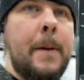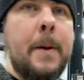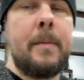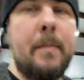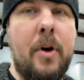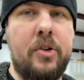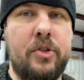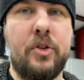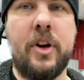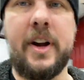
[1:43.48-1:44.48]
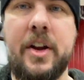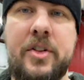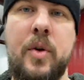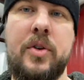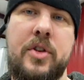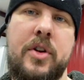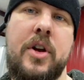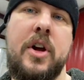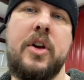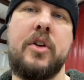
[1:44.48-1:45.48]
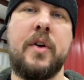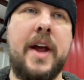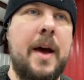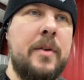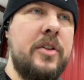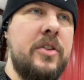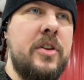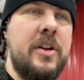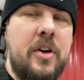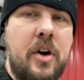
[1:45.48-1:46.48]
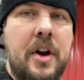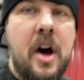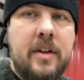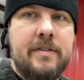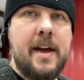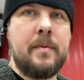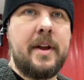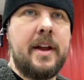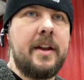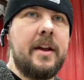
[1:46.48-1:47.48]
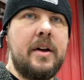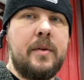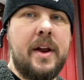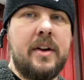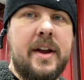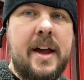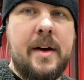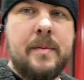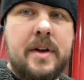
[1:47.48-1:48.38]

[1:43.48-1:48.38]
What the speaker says: My personal truck now is, of course, a crew cab because it's hard to haul a family in a regular cab.